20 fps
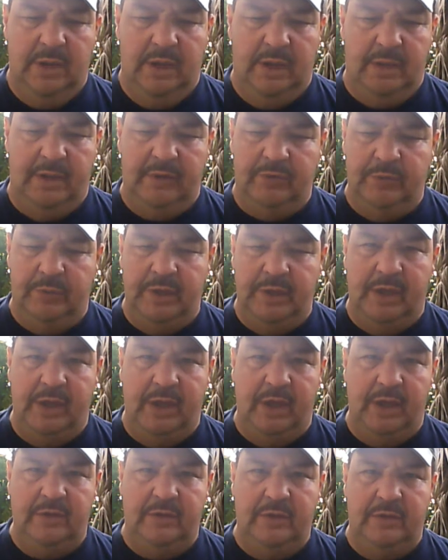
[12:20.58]
And that's what I
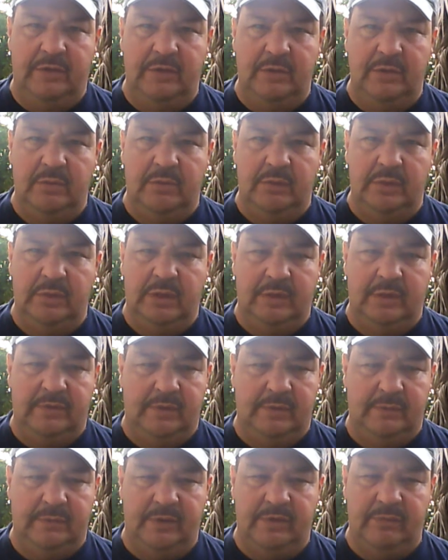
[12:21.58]
had to do. And I
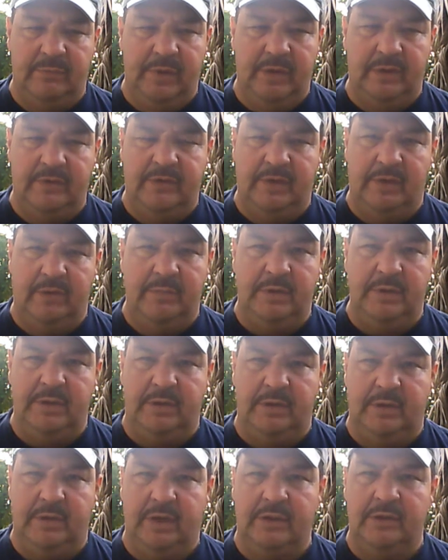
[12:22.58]
said, this man's coming
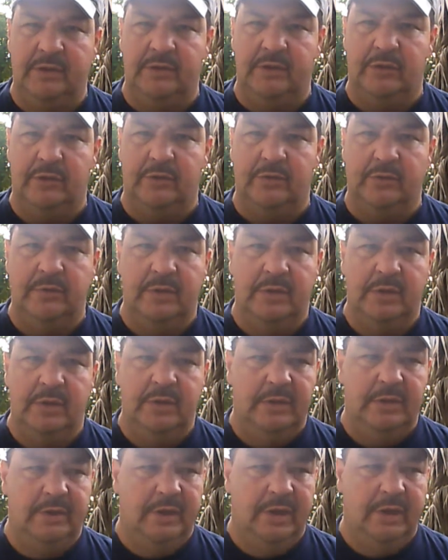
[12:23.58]
here. I don't know
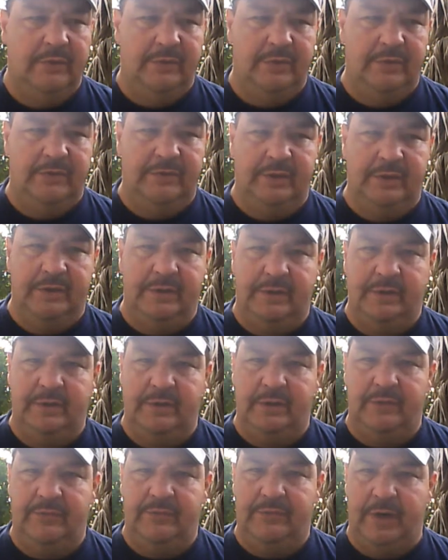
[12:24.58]
if he's going to,
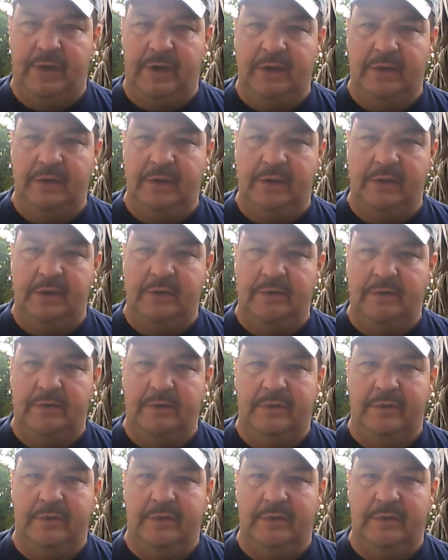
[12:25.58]
frankly,
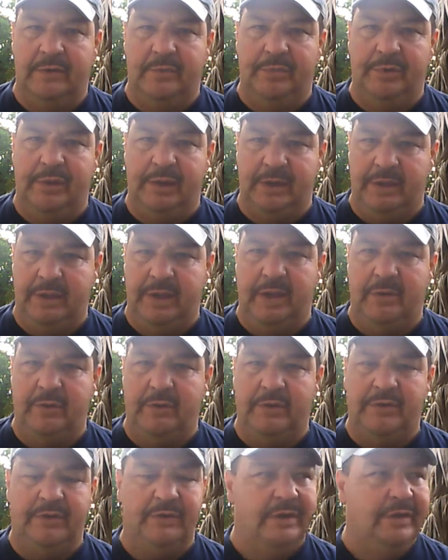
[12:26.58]
plain
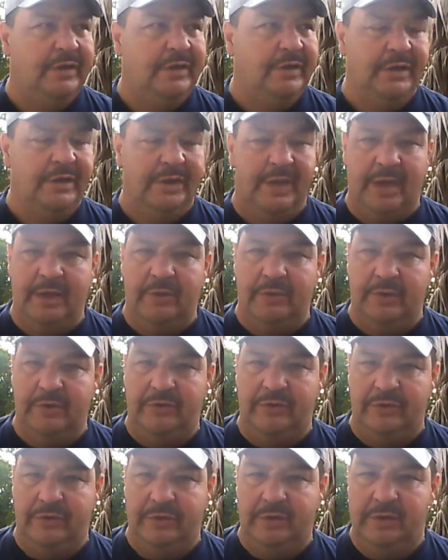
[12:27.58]

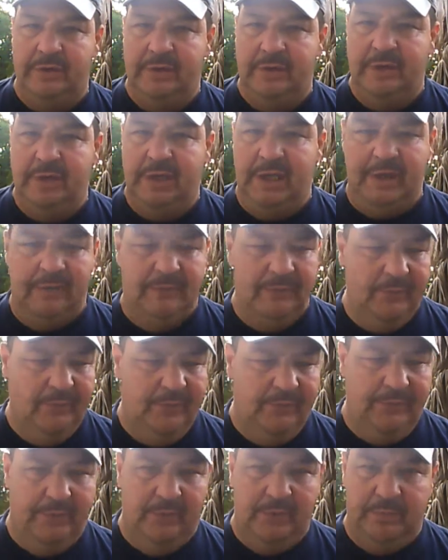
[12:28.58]
language, even
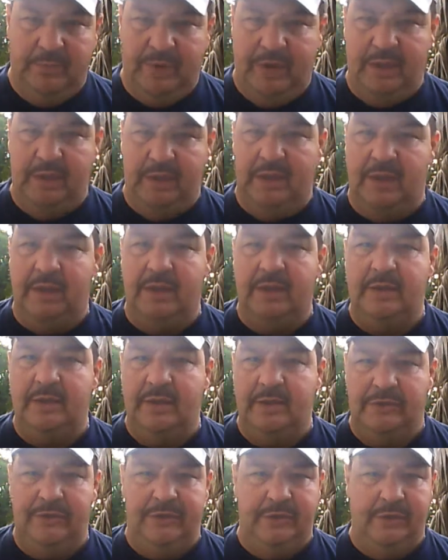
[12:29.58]
with one bad leg,
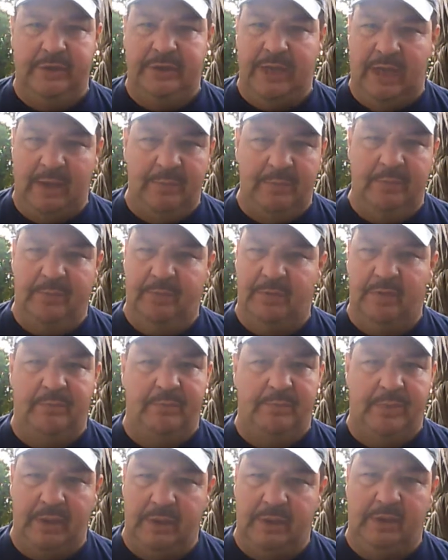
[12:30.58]
he's still capable
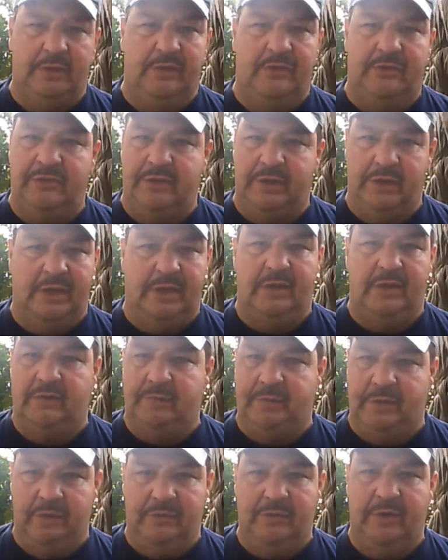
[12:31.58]
of beating the shit out
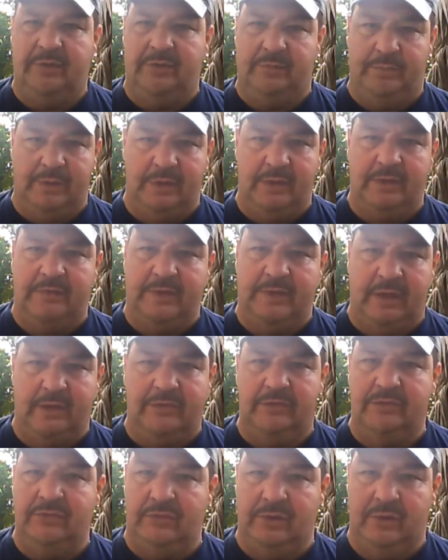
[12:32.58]
of me. Trust me, this guy's
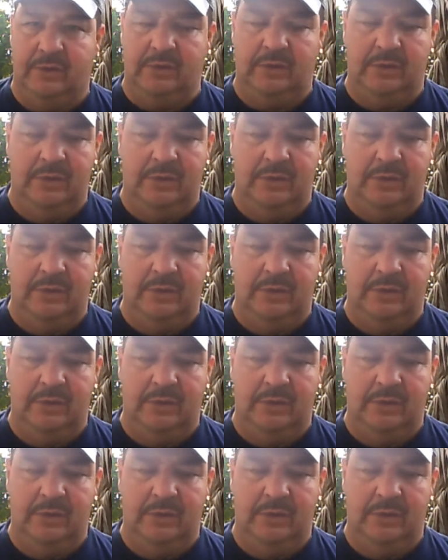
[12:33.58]
strong.